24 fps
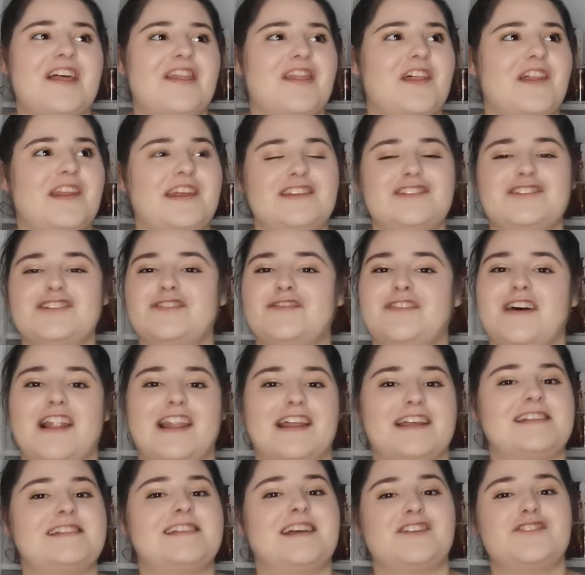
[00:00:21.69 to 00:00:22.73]
that it just felt
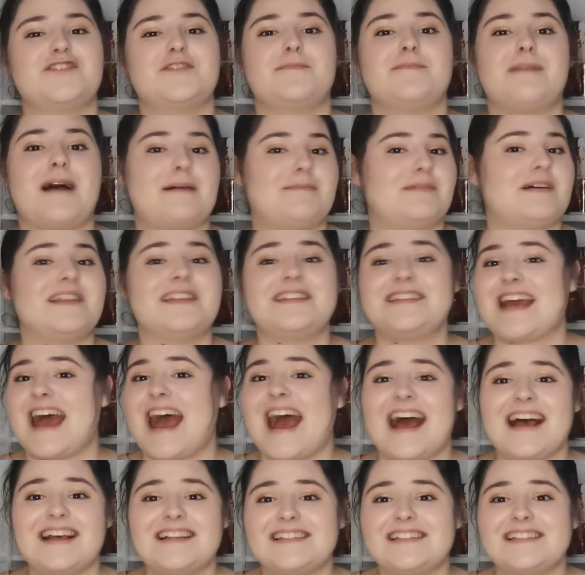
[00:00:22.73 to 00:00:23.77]
like such a mammoth
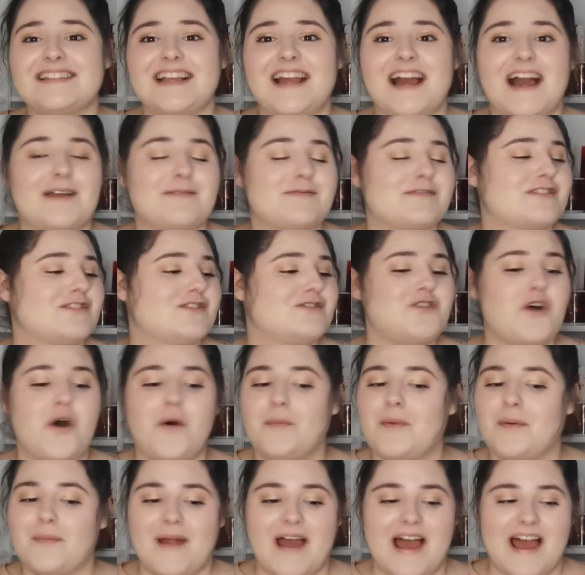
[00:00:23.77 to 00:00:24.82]
task. I was
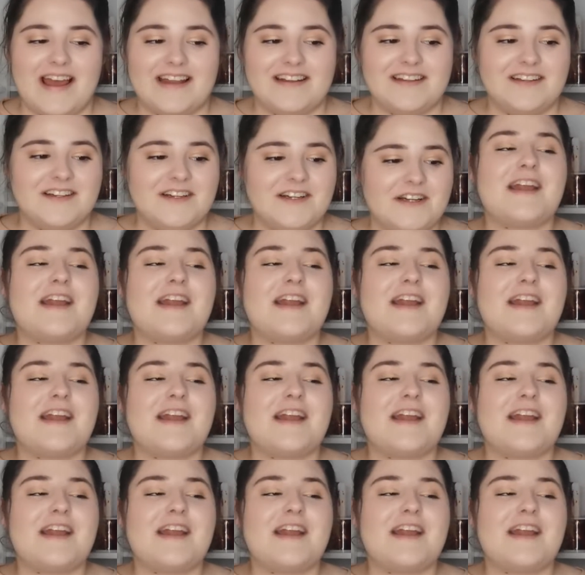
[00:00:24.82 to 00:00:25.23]
not prepared.